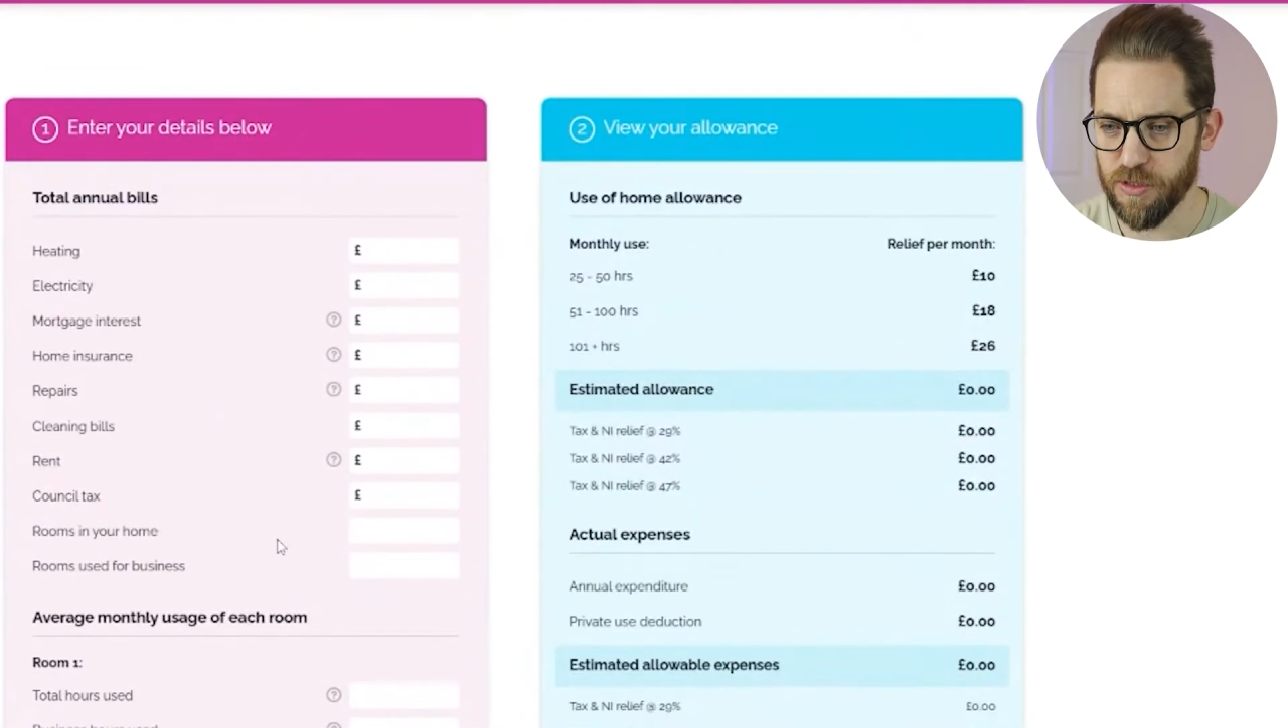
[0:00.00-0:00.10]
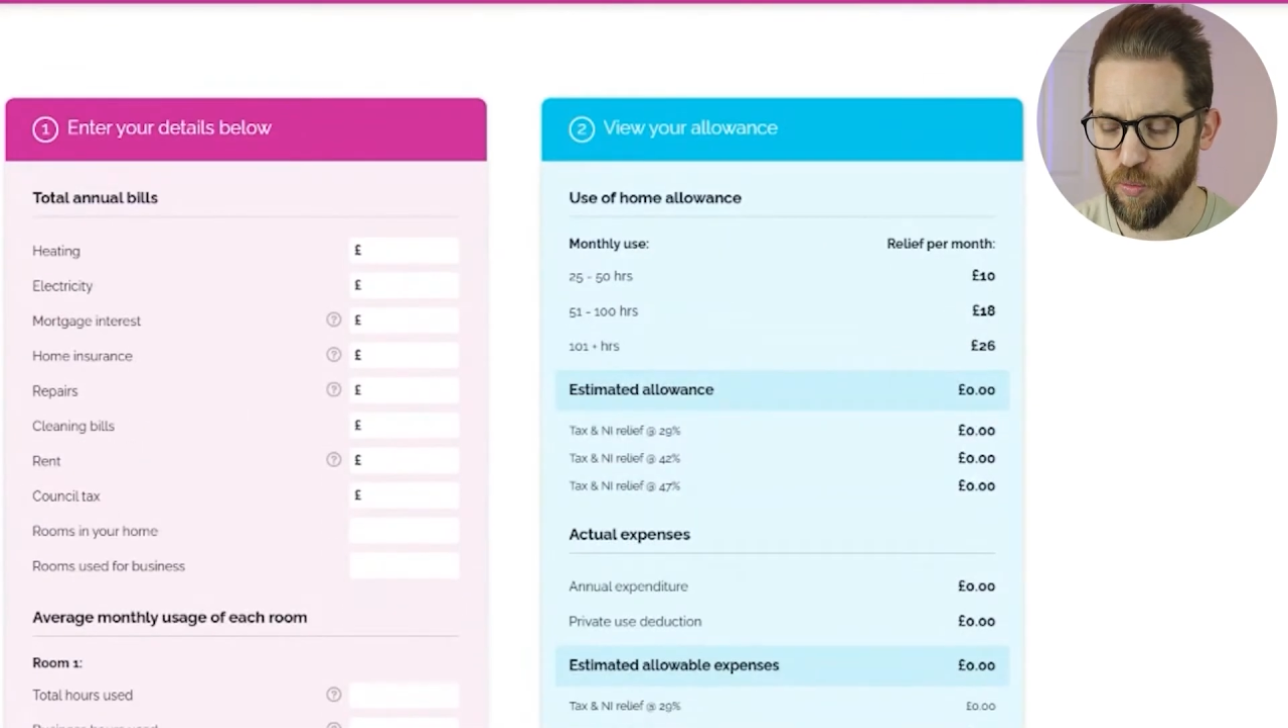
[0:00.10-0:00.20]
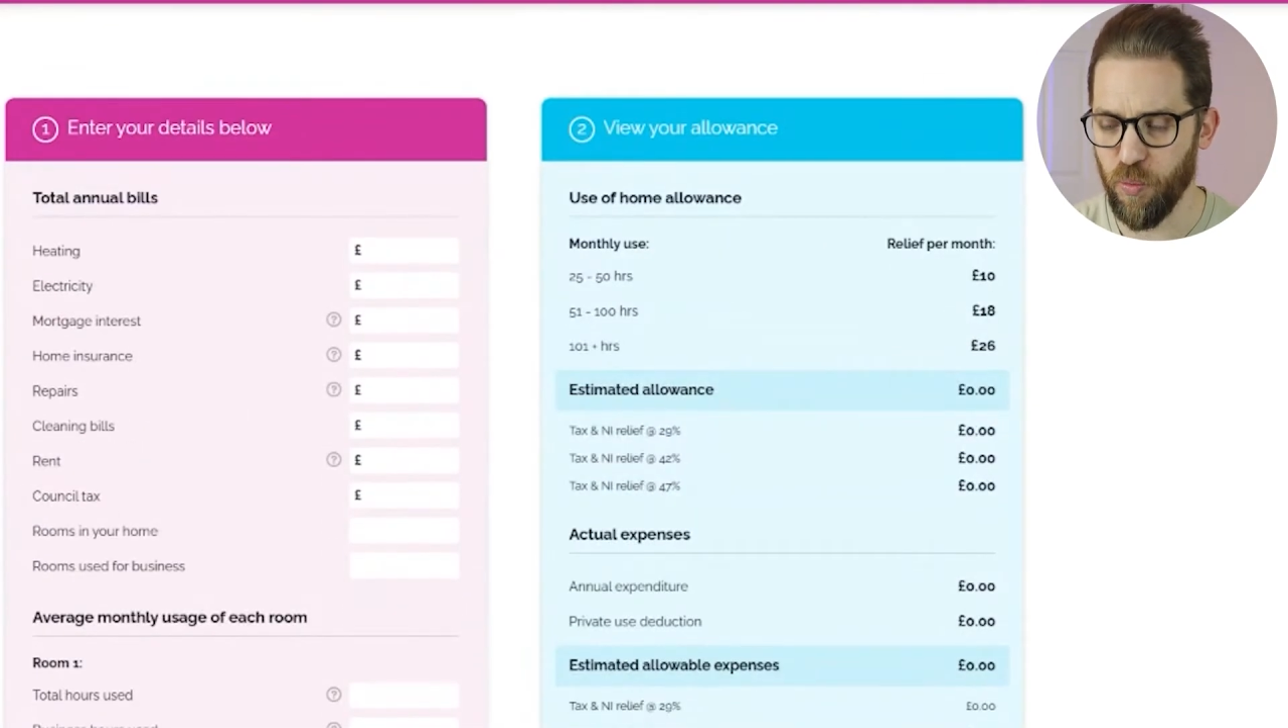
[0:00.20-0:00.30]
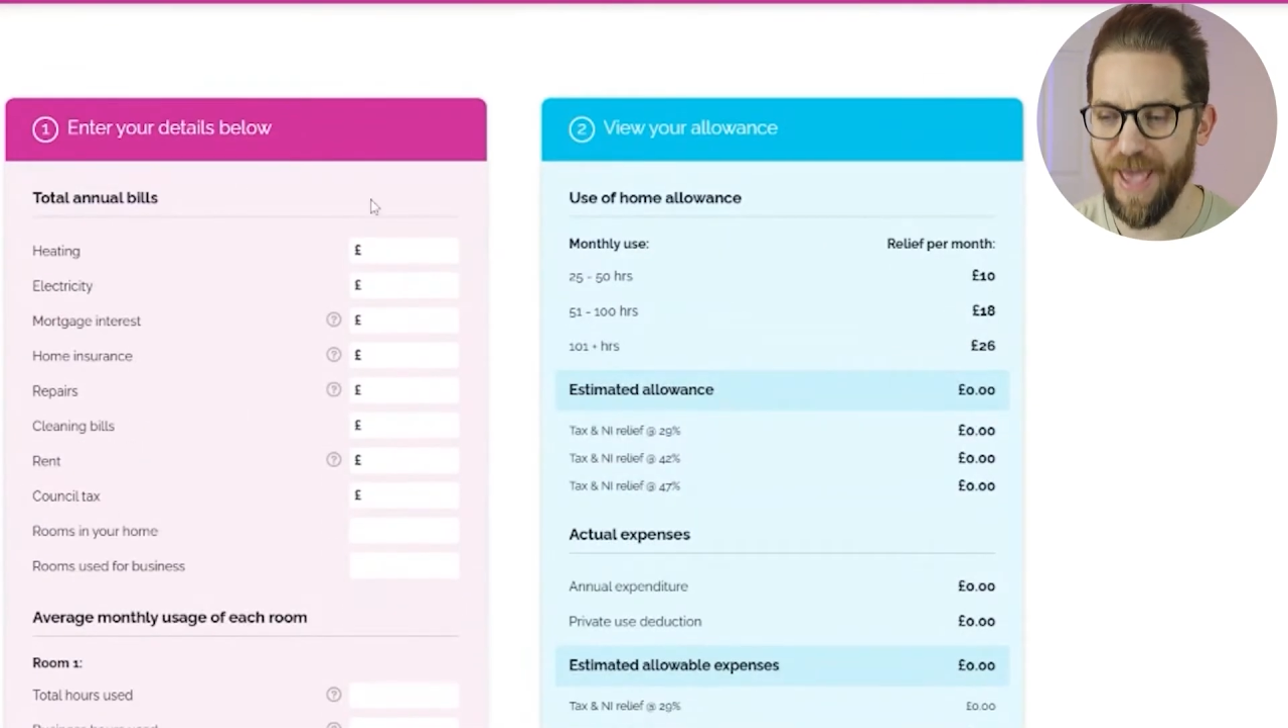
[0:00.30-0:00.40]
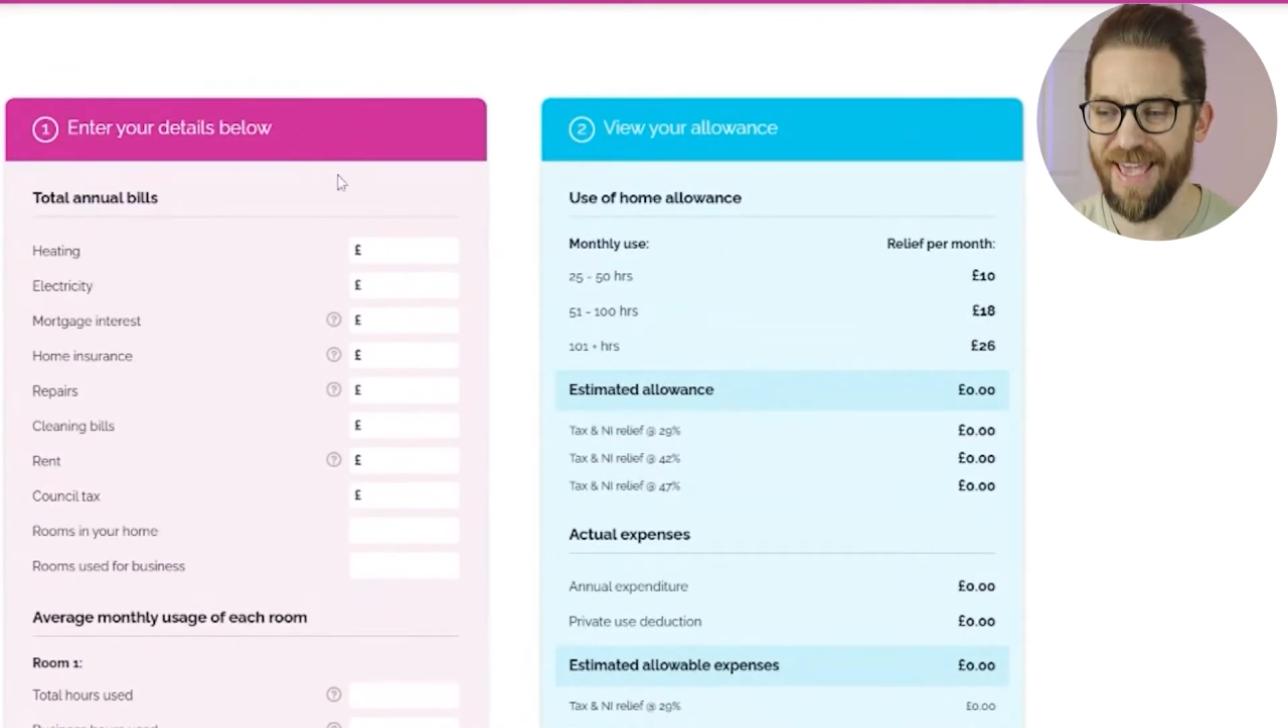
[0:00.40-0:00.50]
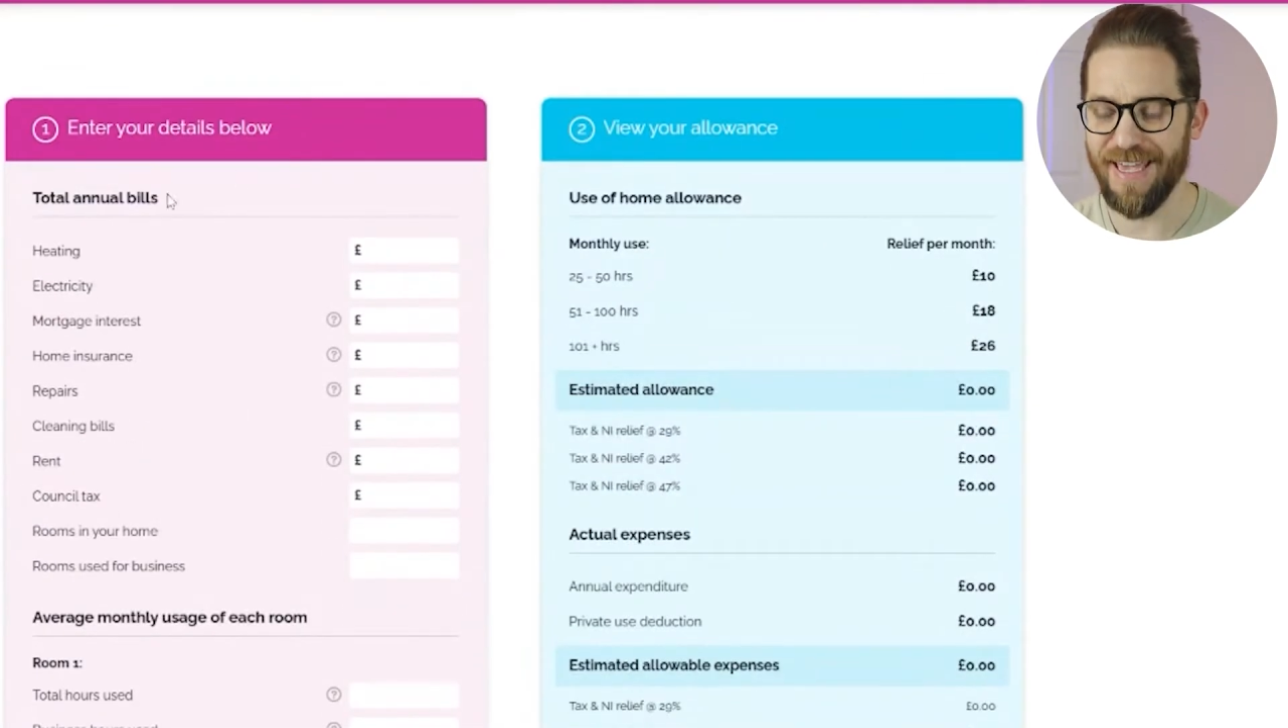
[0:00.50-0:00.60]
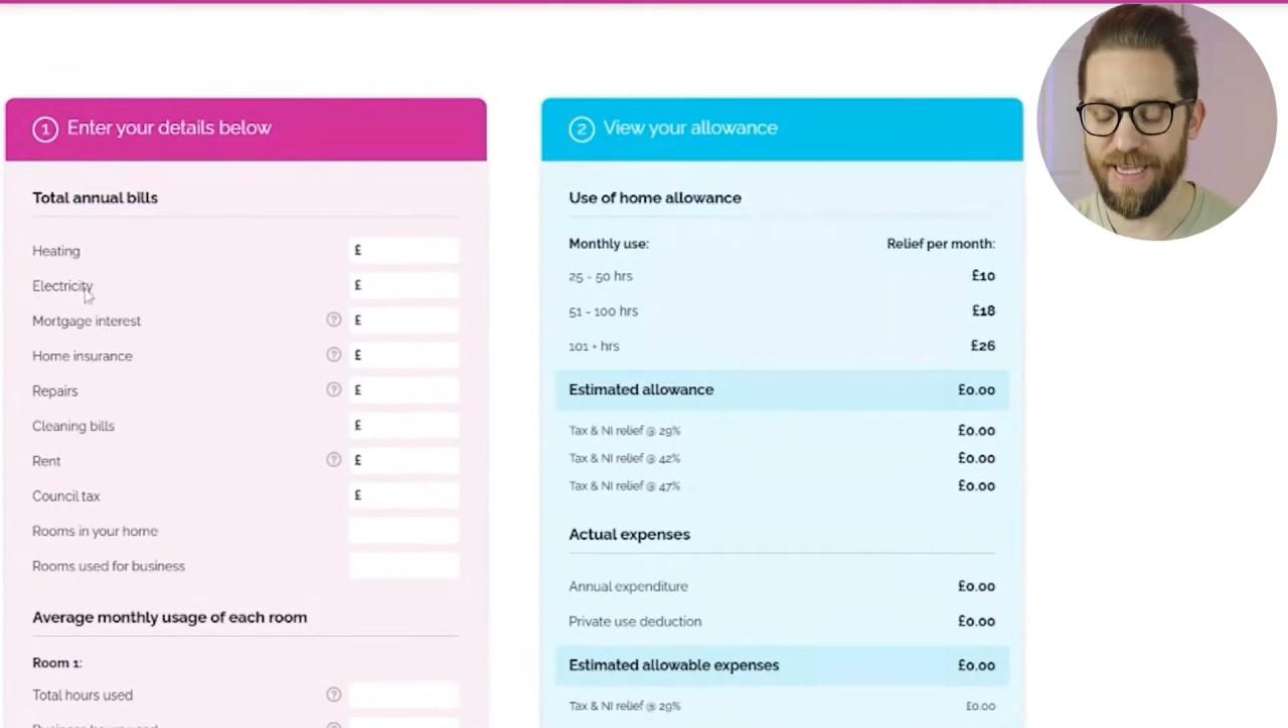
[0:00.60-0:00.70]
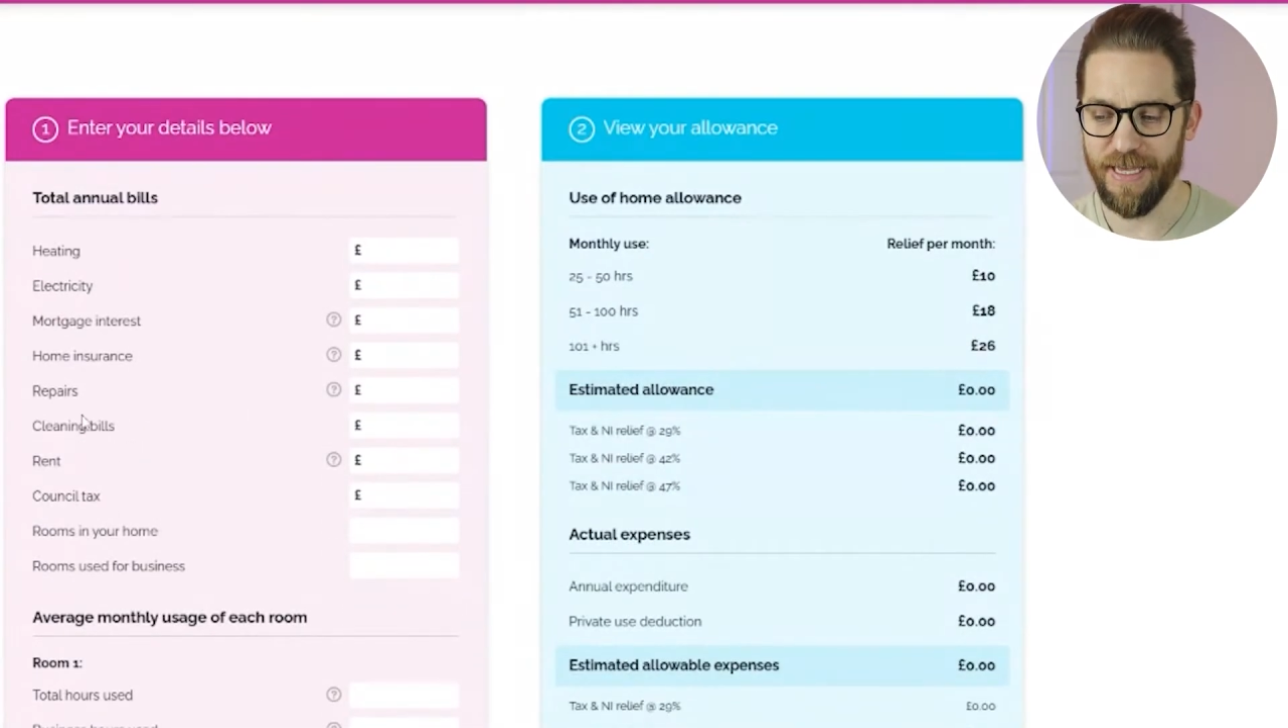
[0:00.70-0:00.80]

the way